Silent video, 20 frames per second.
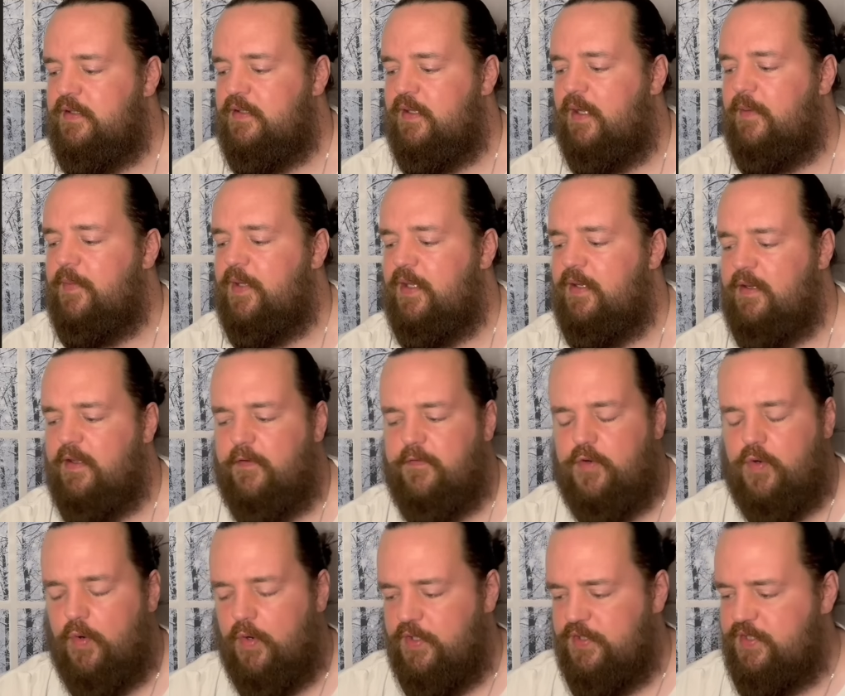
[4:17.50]
I mean, of
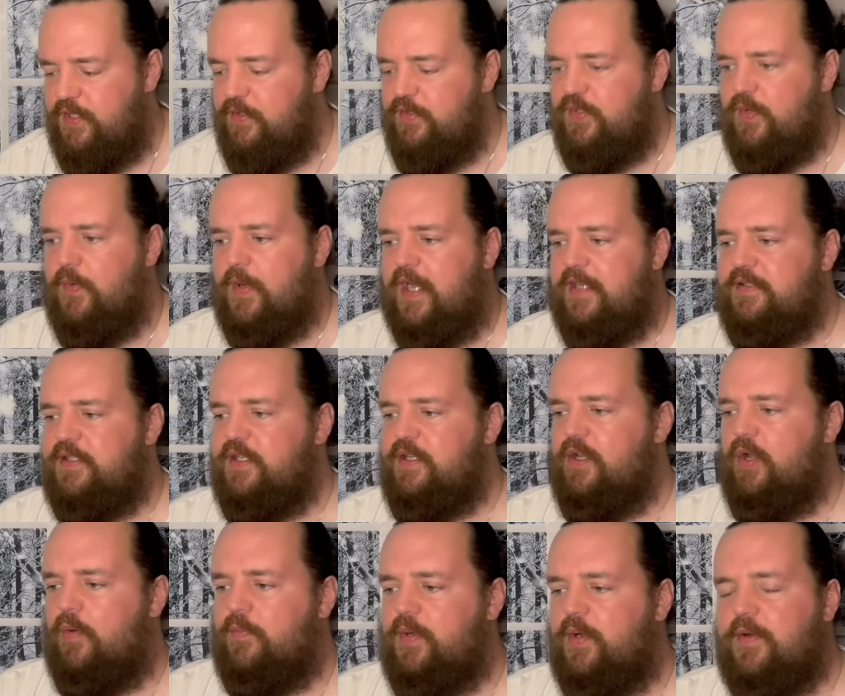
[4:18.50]
course, there's a lot to
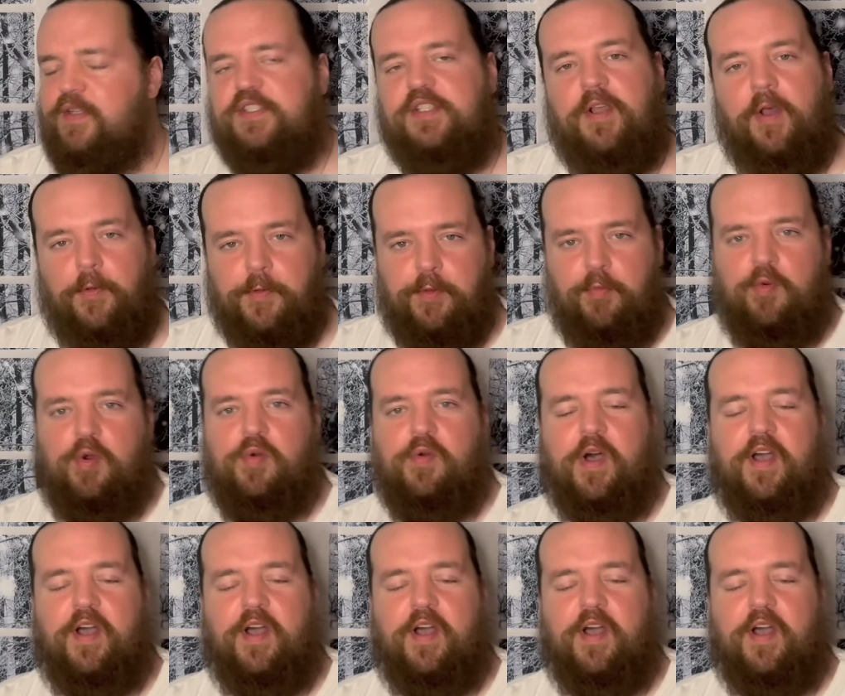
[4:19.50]
go, but let's go through.